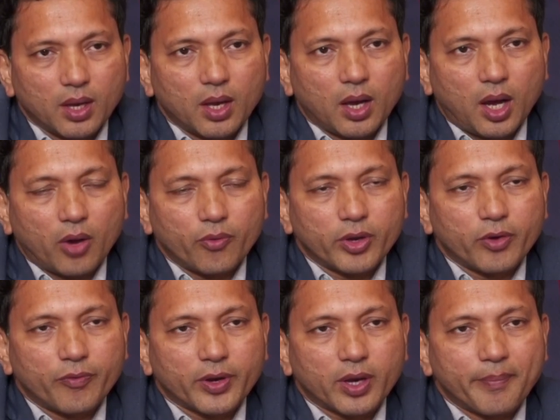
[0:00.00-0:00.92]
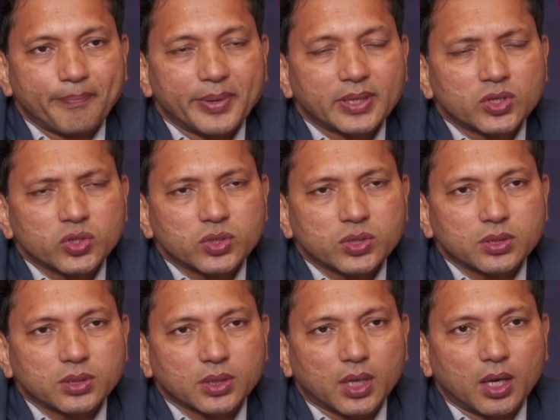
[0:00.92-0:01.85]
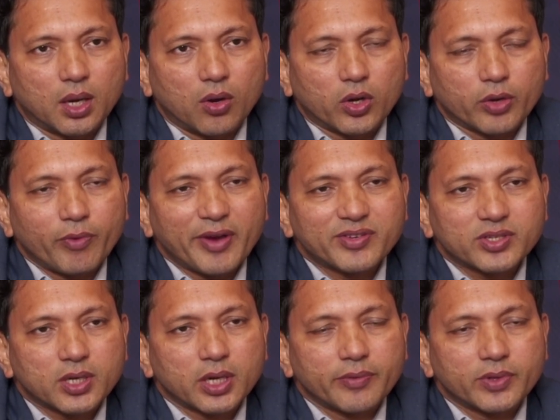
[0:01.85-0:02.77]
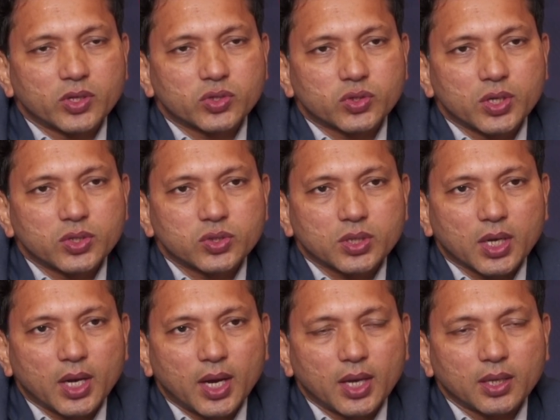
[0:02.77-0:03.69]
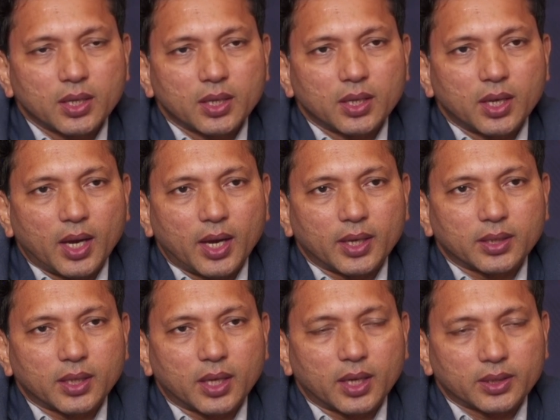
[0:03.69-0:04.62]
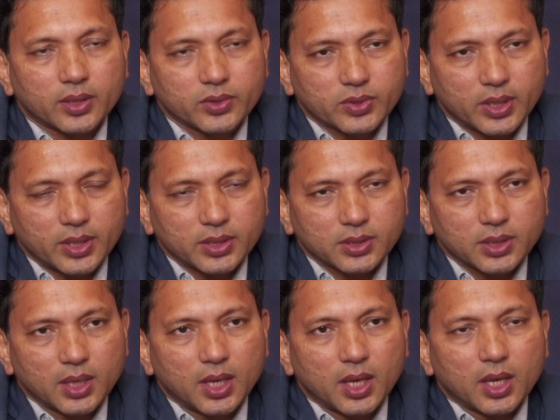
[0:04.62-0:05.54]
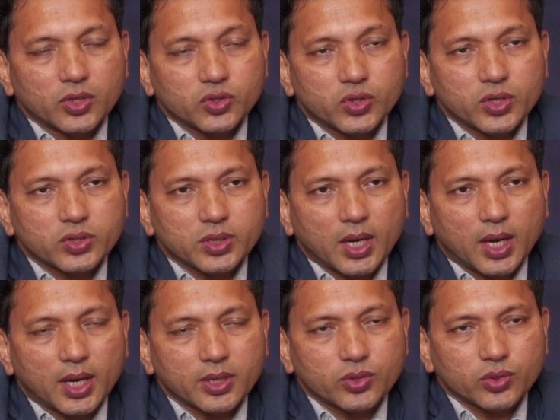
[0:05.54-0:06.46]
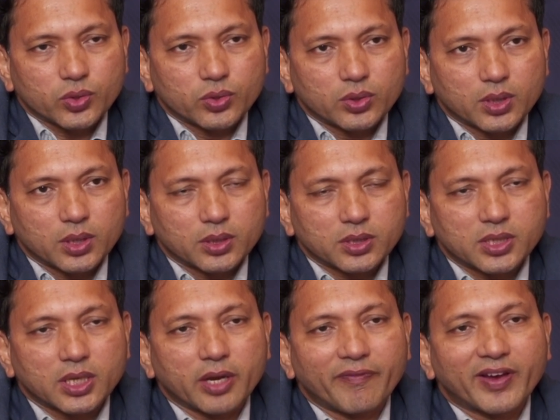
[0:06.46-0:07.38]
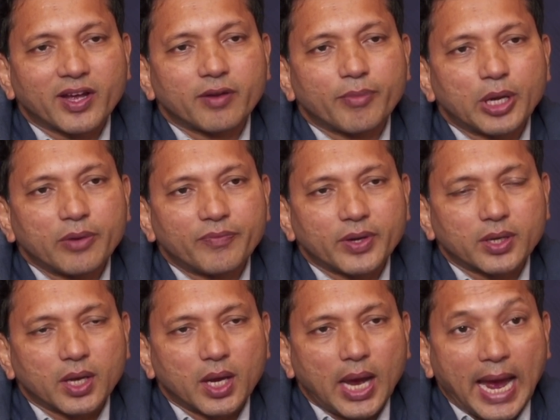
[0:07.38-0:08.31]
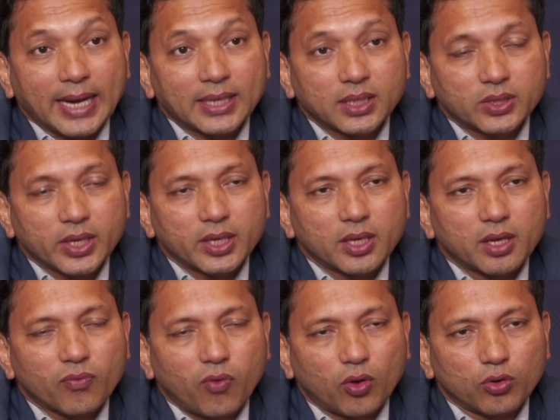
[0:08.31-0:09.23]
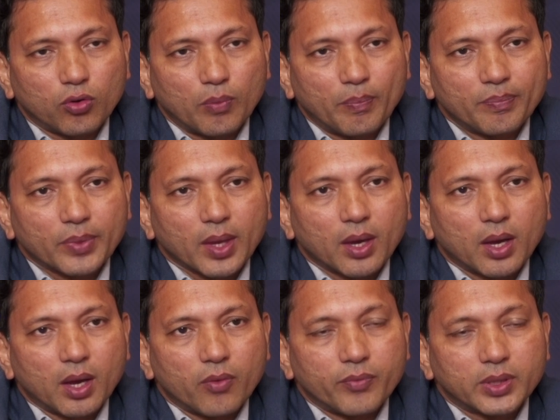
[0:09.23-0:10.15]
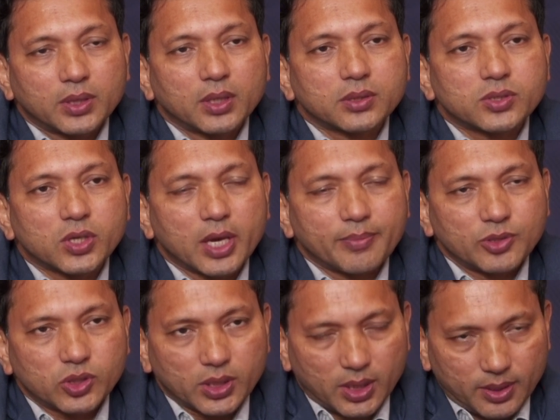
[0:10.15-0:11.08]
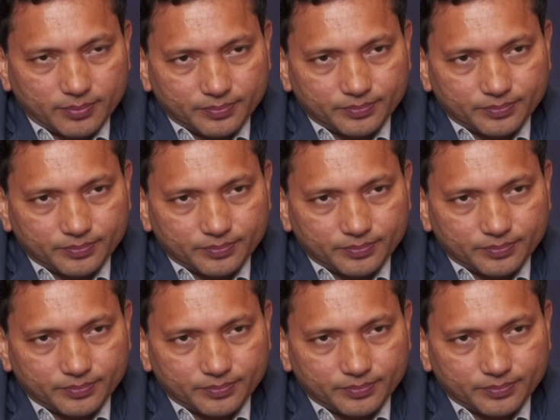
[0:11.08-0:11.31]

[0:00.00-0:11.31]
However, if you compare this REVIVE study with the STITCH trial and other studies, STITCH trial has shown the significant benefit at the 10-year follow-up with the CABG arm.